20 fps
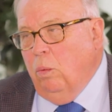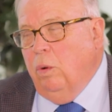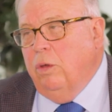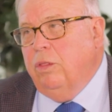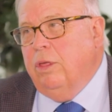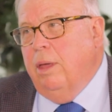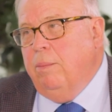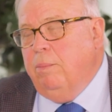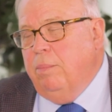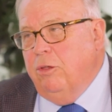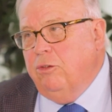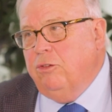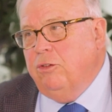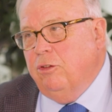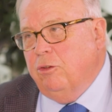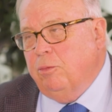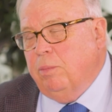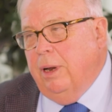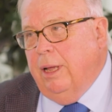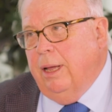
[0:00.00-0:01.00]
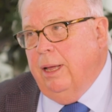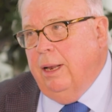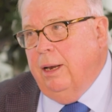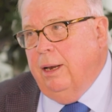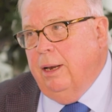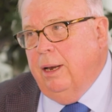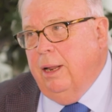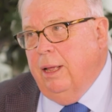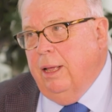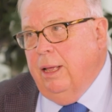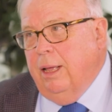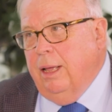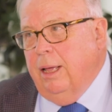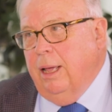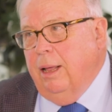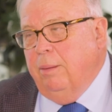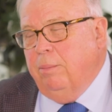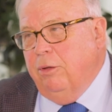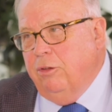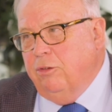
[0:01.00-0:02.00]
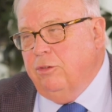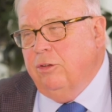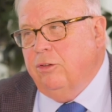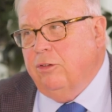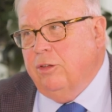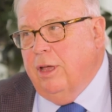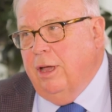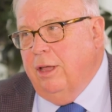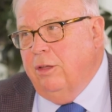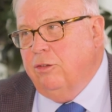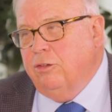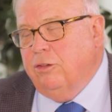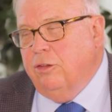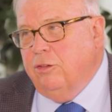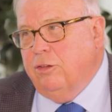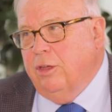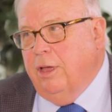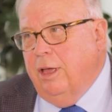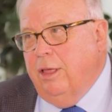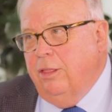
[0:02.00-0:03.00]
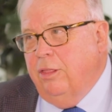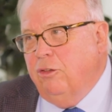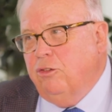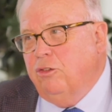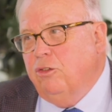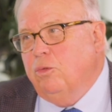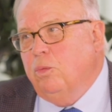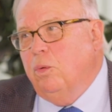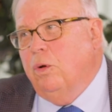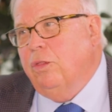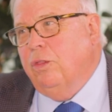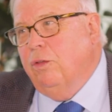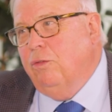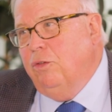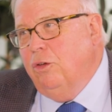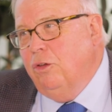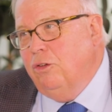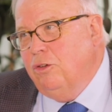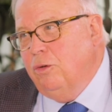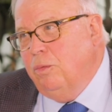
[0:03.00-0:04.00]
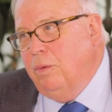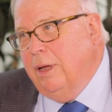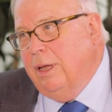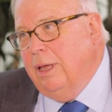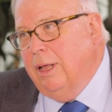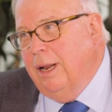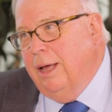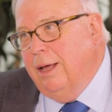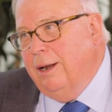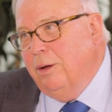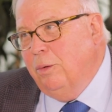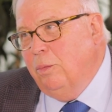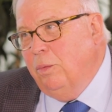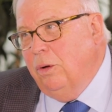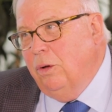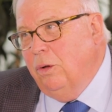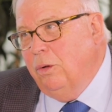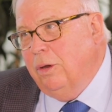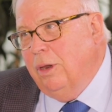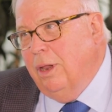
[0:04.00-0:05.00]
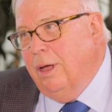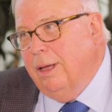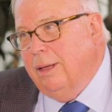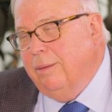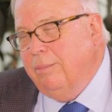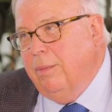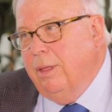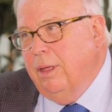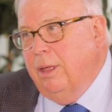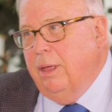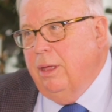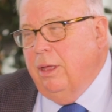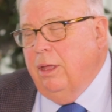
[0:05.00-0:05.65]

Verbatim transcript: with a business plan and business case to say this is what the future regulator will look like. Mm.